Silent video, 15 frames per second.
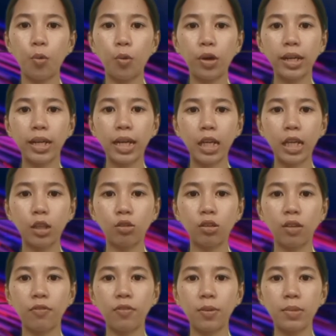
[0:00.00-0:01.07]
were key to
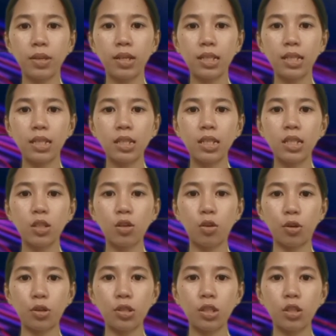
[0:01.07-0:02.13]
the feminist
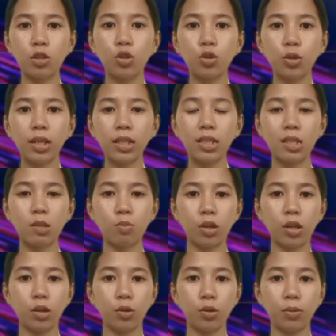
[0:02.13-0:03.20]
discourse during this
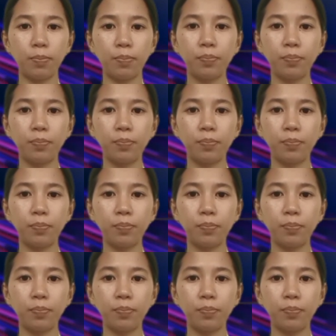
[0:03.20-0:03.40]
period.